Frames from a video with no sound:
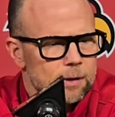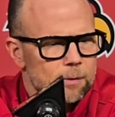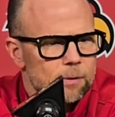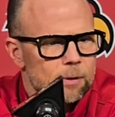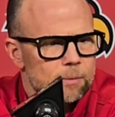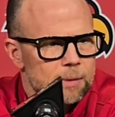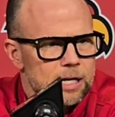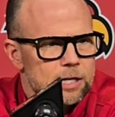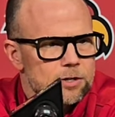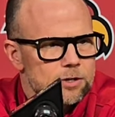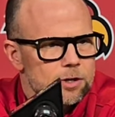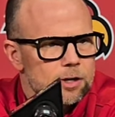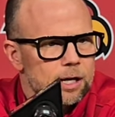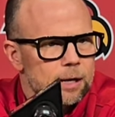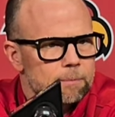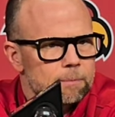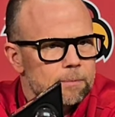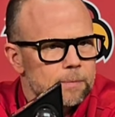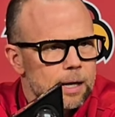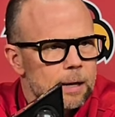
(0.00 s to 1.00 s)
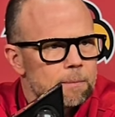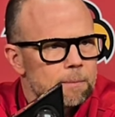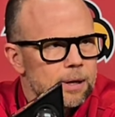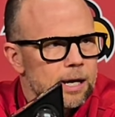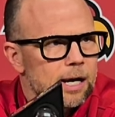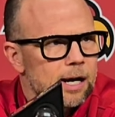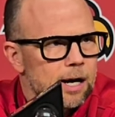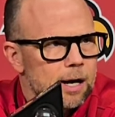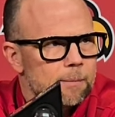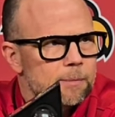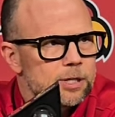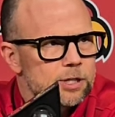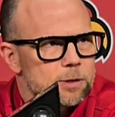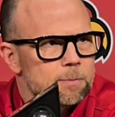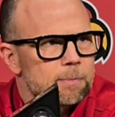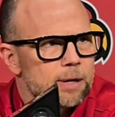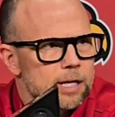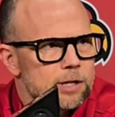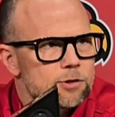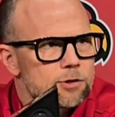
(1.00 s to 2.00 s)
So I want to make sure I pay
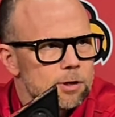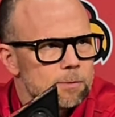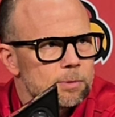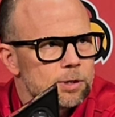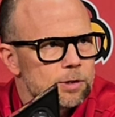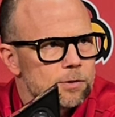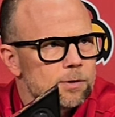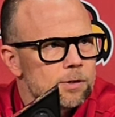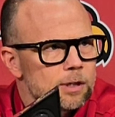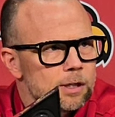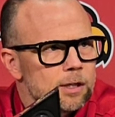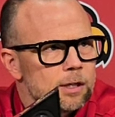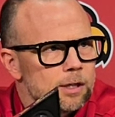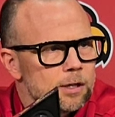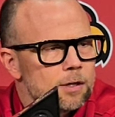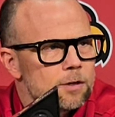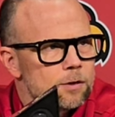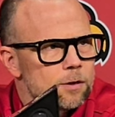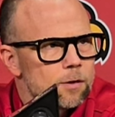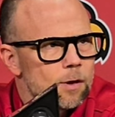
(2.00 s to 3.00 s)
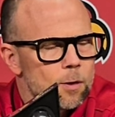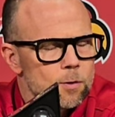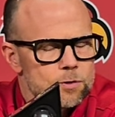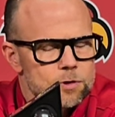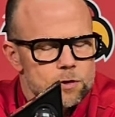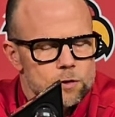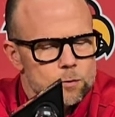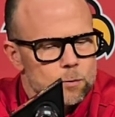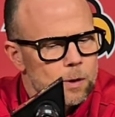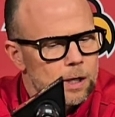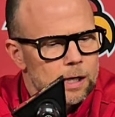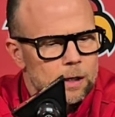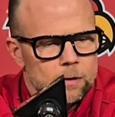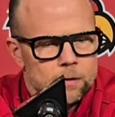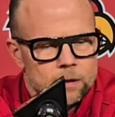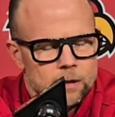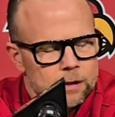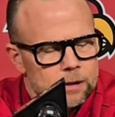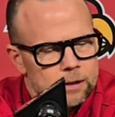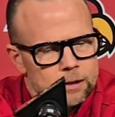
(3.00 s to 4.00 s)
homage and pay tribute to those as well.